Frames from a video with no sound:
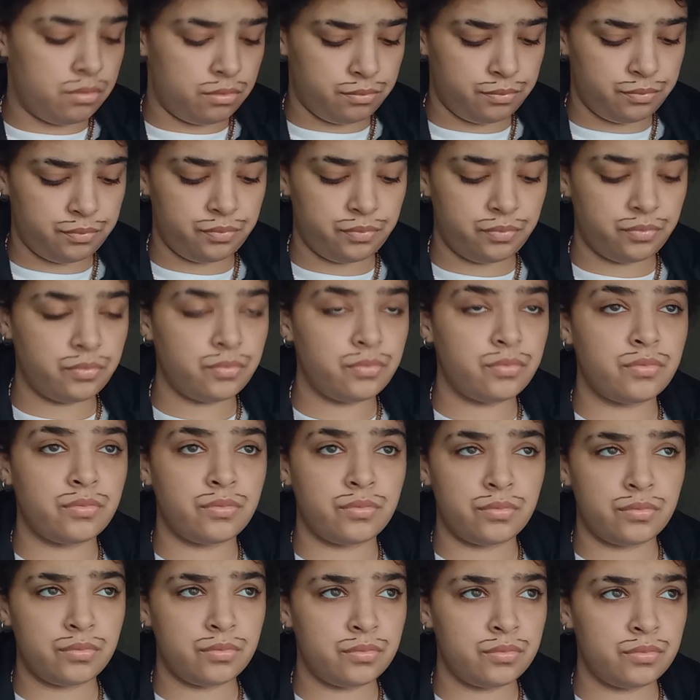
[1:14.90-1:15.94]

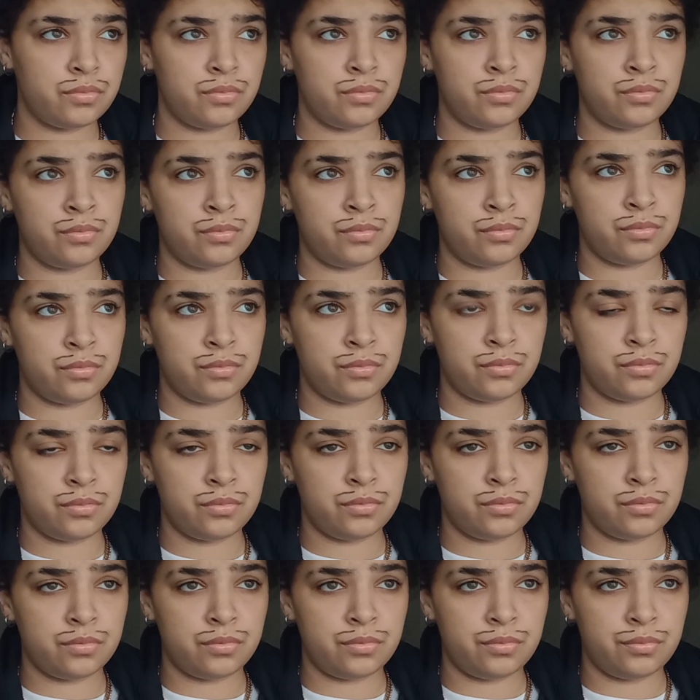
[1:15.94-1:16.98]

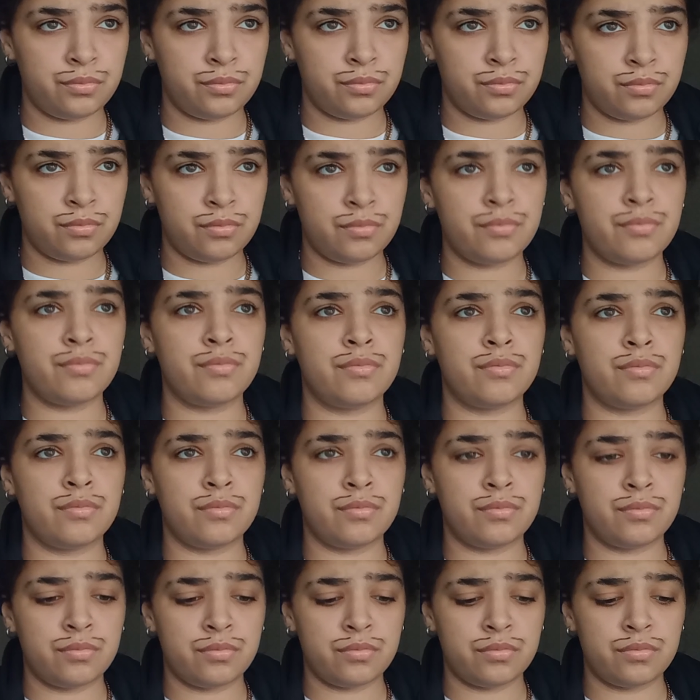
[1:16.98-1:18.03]

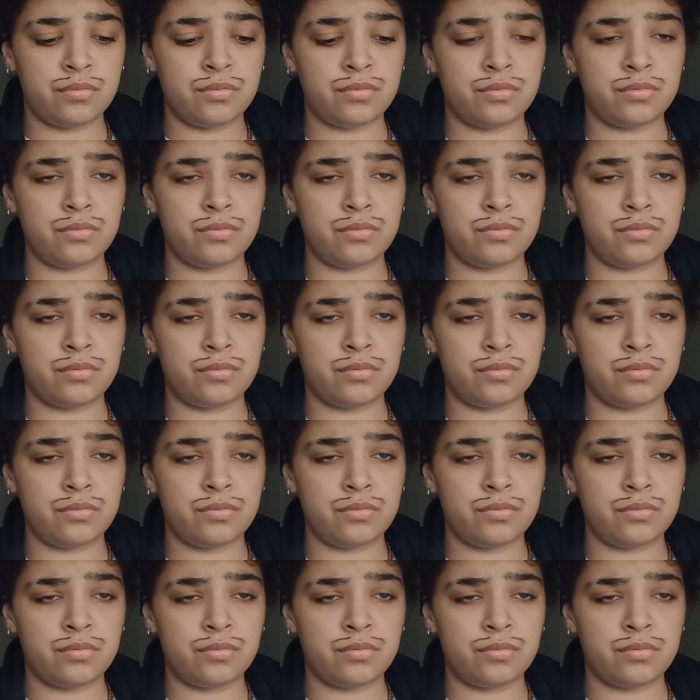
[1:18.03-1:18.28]
[no speech]